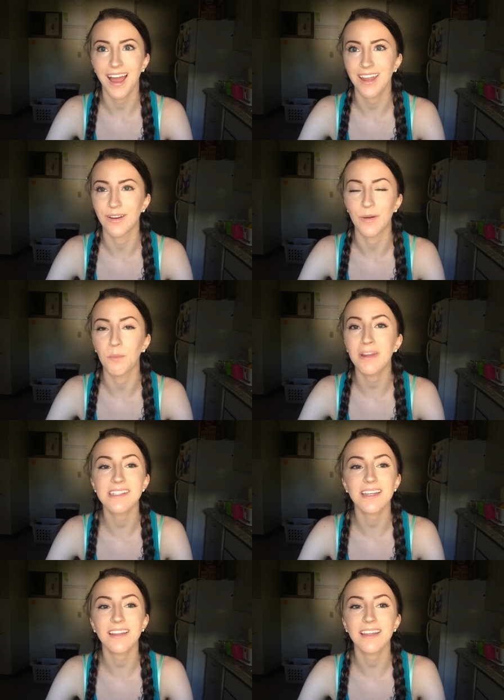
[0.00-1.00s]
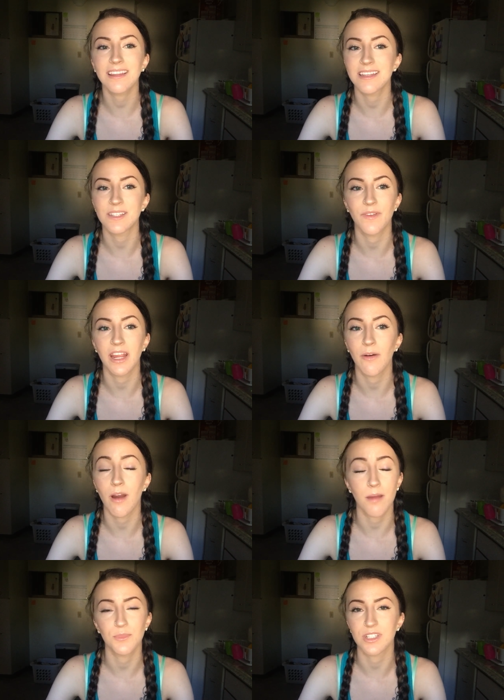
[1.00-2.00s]
don't know, basically this video
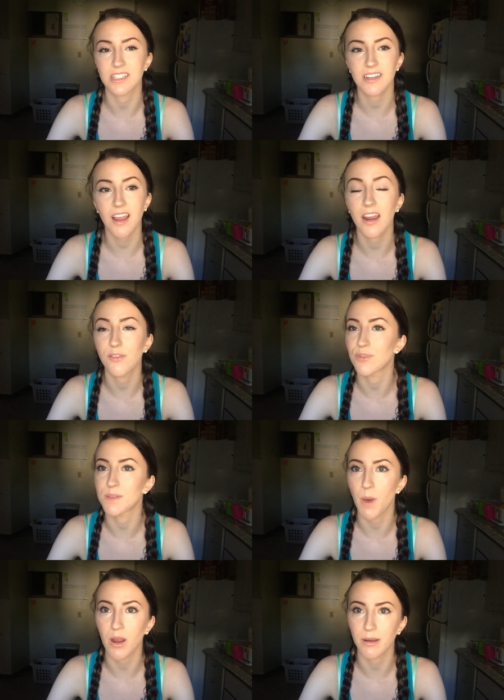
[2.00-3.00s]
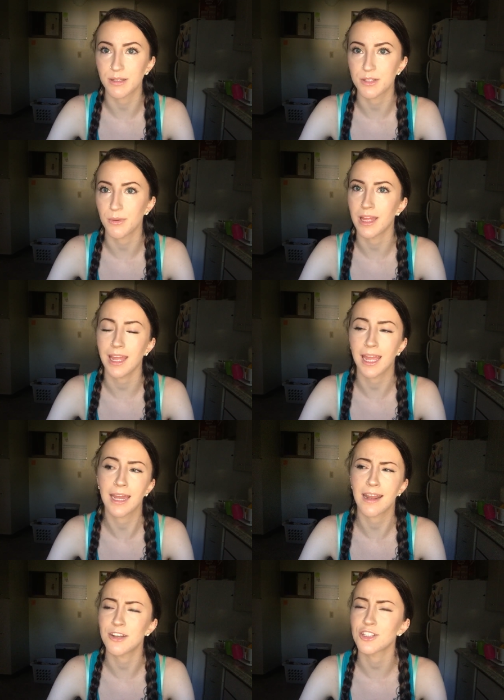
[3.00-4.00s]
I'm just kind of responding to it,
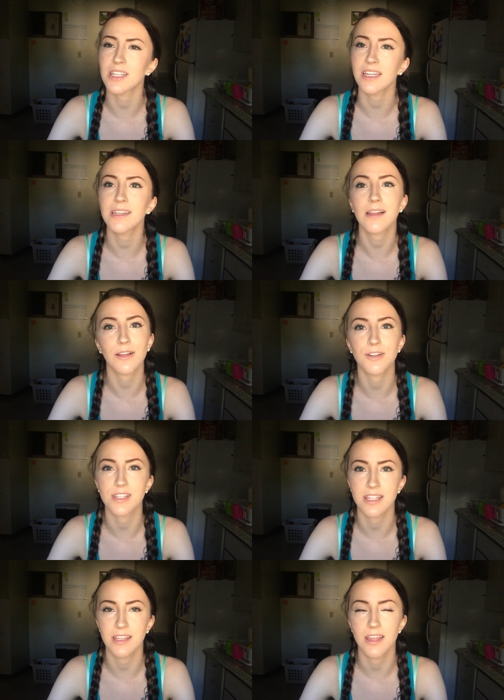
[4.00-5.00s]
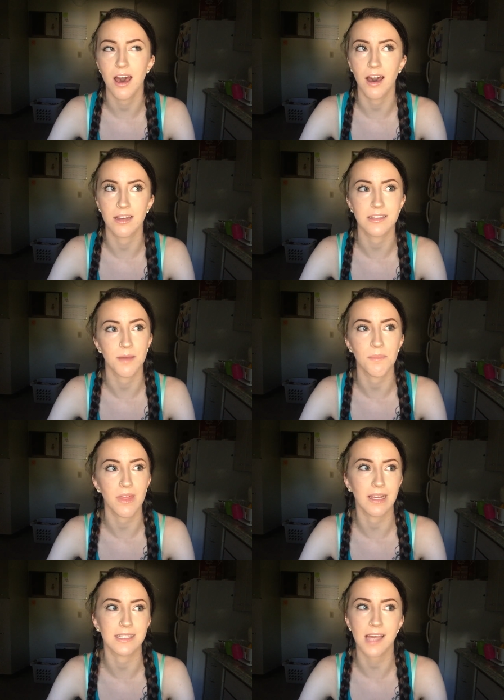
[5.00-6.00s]
and I just like to clear some
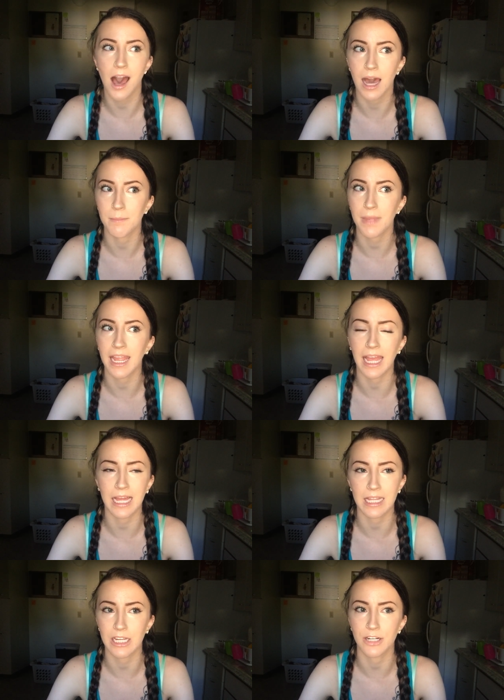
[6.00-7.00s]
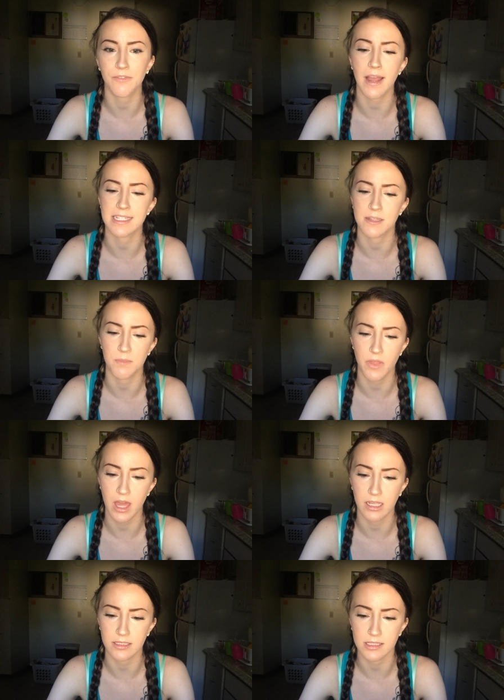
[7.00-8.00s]
things up and clarify some
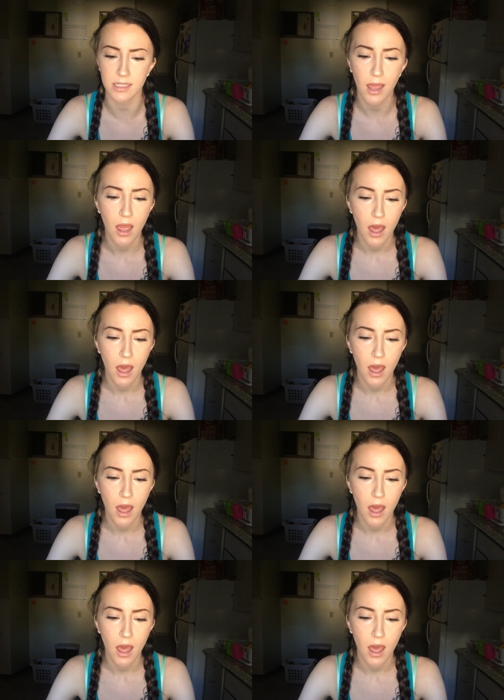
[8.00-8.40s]
things.